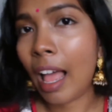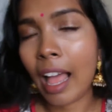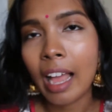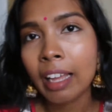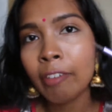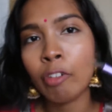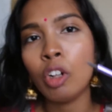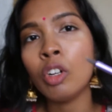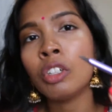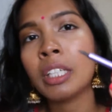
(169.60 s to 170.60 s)
I for a
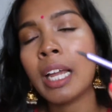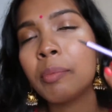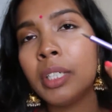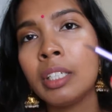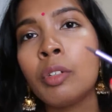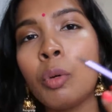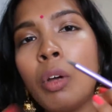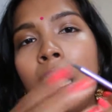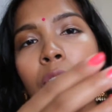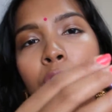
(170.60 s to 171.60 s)
long time didn't know
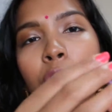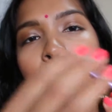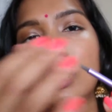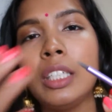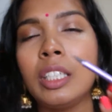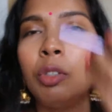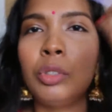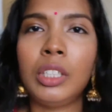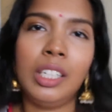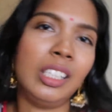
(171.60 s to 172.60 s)
how to use this. I
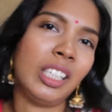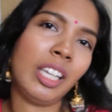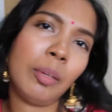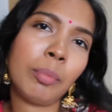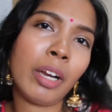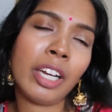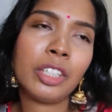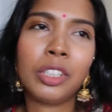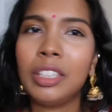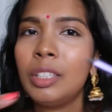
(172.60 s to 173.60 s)
used it as a lip
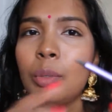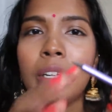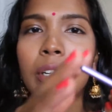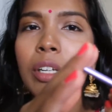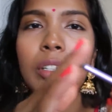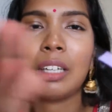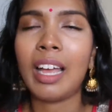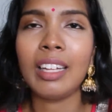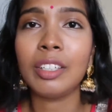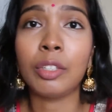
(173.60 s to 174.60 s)
brush. This one I
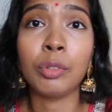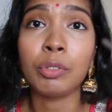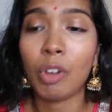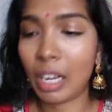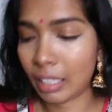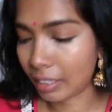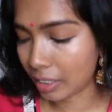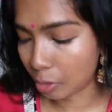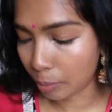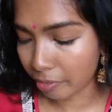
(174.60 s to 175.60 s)
can't use for
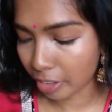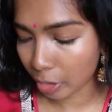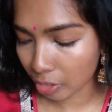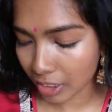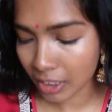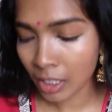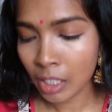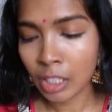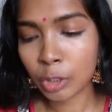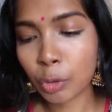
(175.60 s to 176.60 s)
eyeliner, to be very honest.
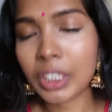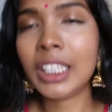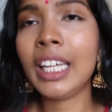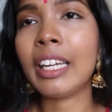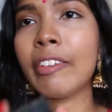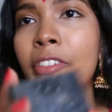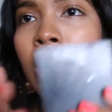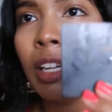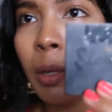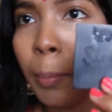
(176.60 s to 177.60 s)
So instead I've
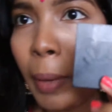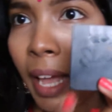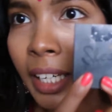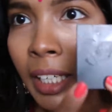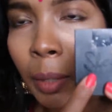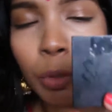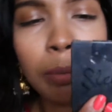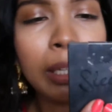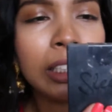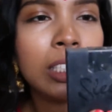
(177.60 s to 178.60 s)
paired it up with
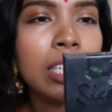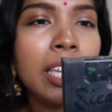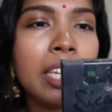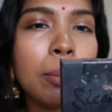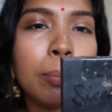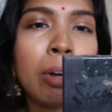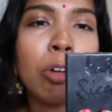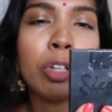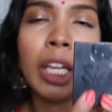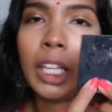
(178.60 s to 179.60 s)
my sleek
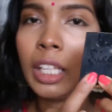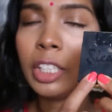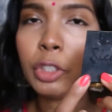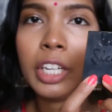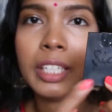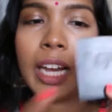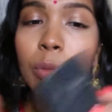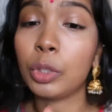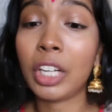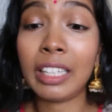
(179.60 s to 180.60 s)
brow kit in the shade
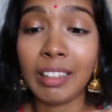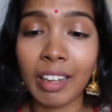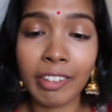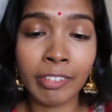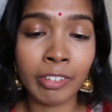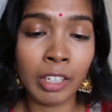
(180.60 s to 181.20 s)
dark, which I love,